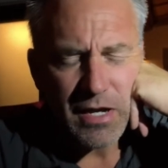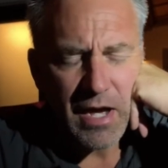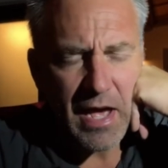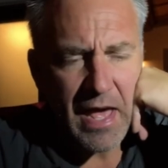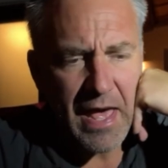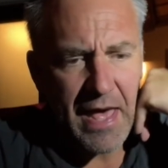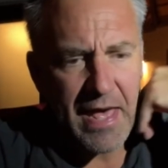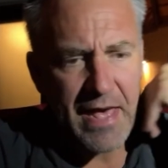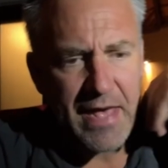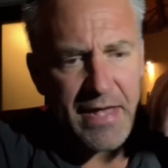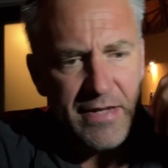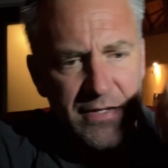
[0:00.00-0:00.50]

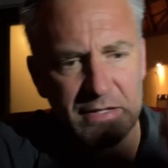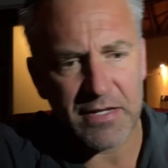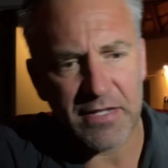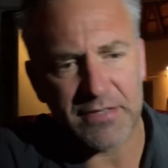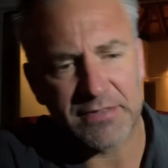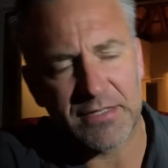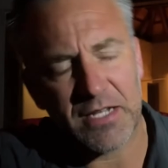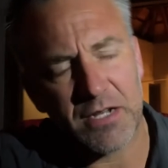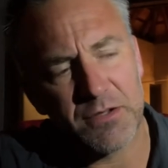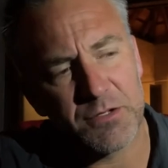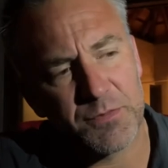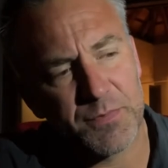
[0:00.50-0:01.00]
And
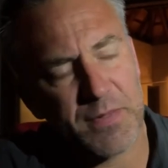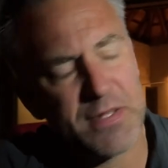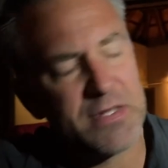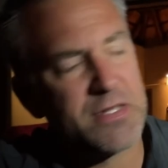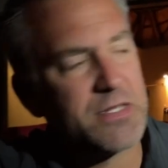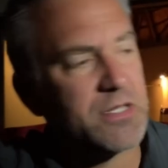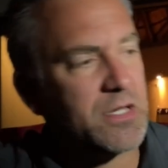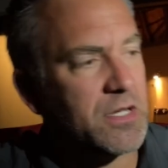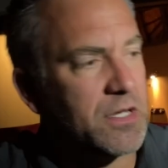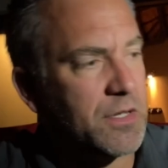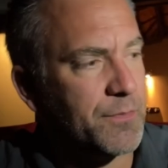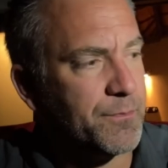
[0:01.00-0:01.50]
yesterday we
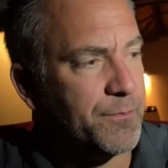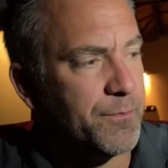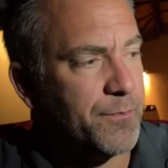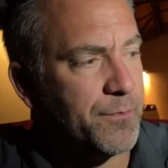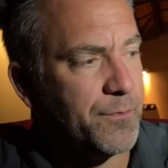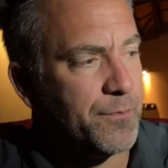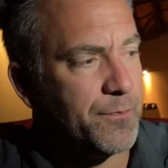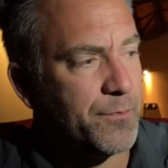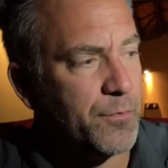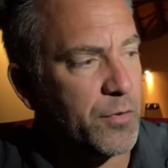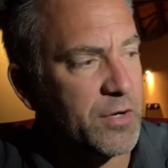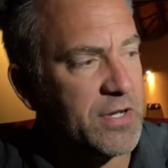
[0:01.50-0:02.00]
spent a
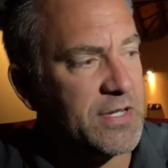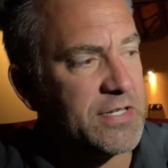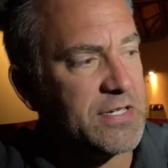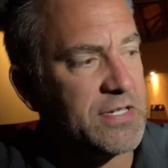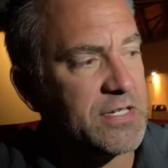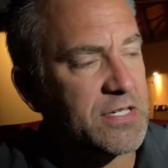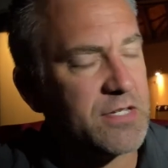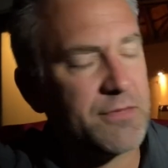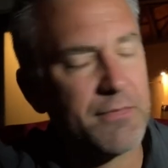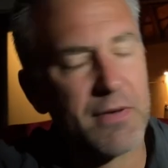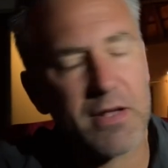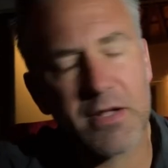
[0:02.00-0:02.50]
pretty
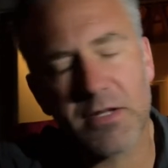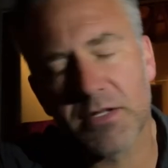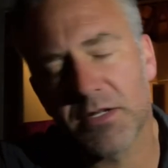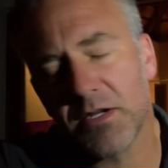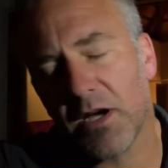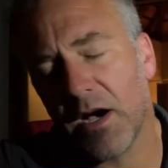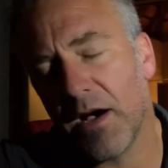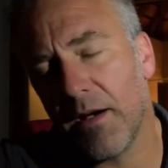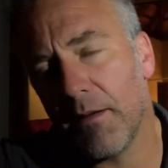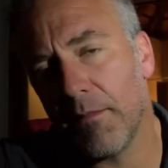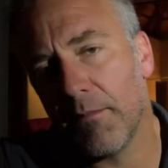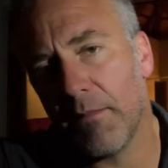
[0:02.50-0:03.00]
decent amount of
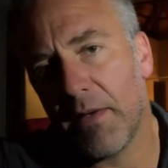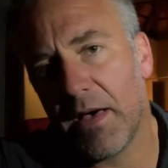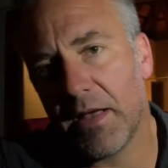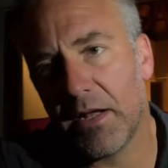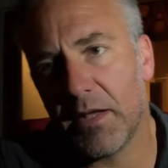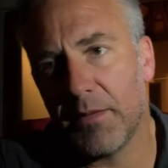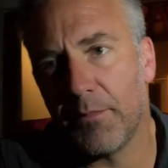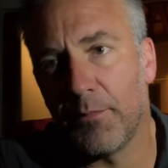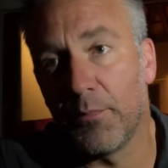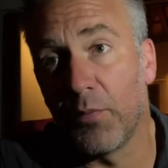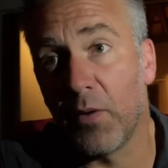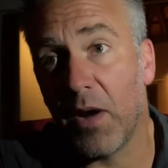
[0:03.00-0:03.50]
time at
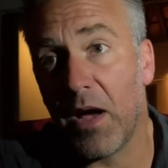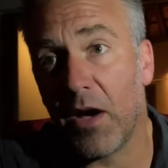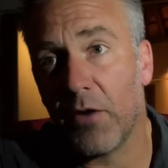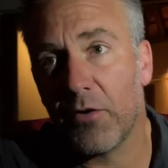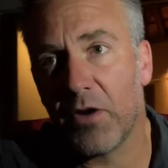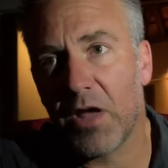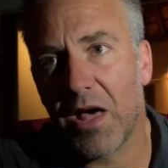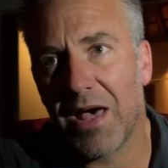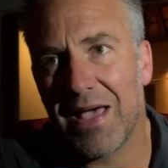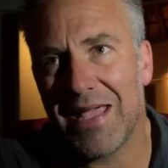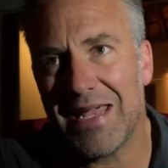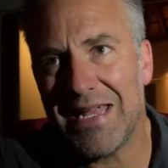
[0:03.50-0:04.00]
a brown
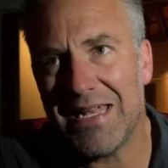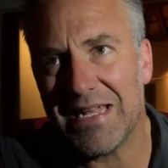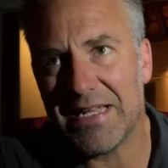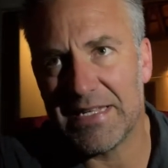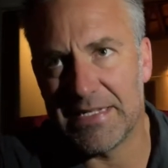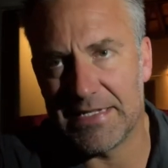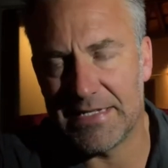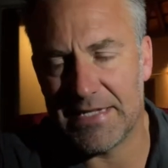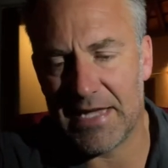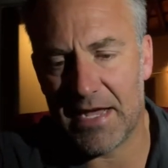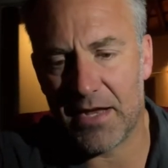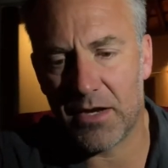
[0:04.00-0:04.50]
hyena
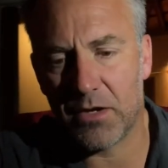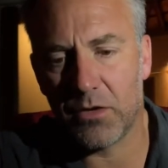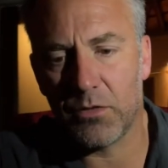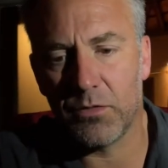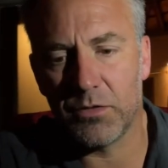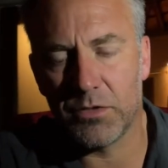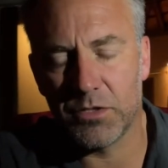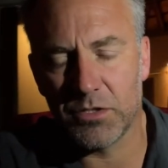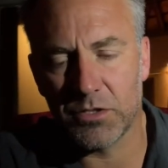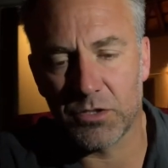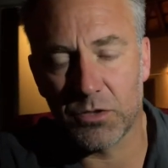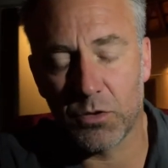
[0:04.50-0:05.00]
den,
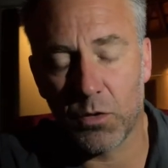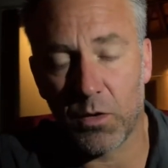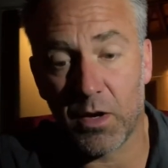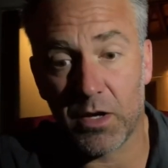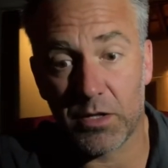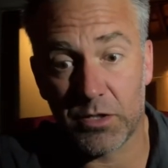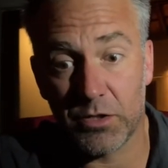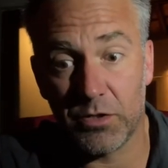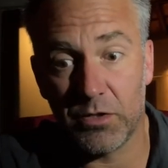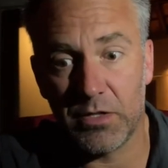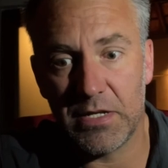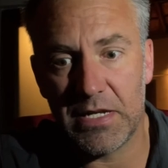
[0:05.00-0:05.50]
which is
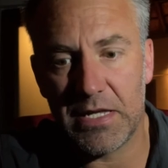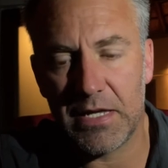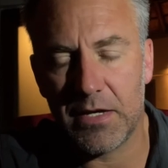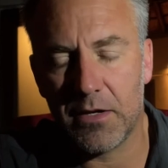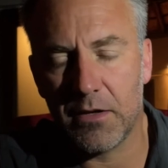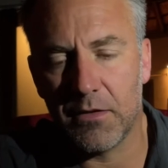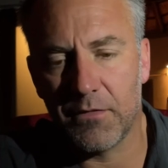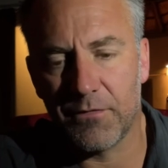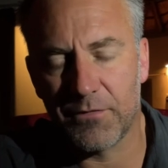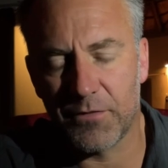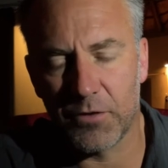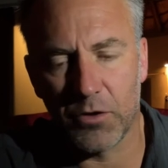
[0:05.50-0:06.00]
quite unique.
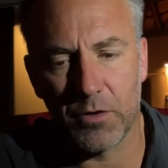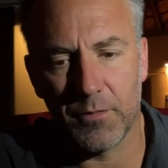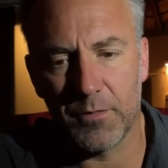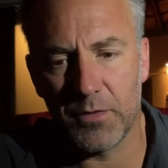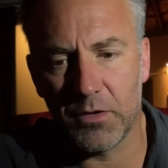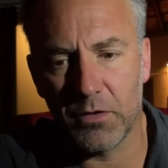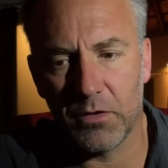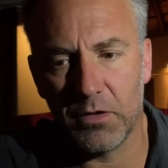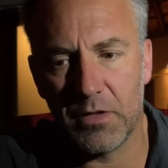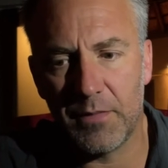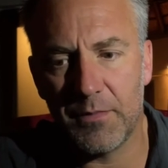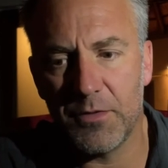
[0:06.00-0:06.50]

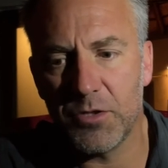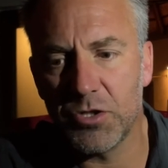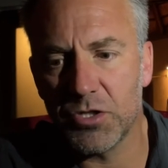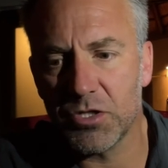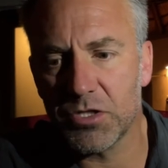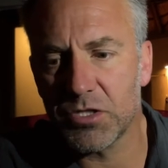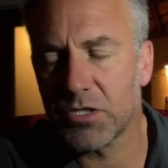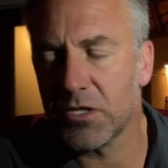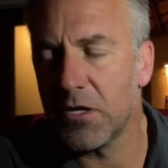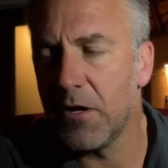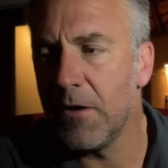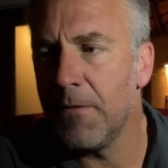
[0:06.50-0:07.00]
Phenomenal
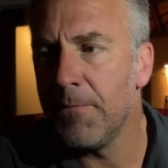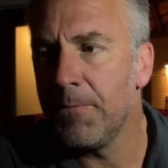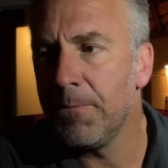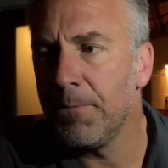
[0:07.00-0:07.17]
images,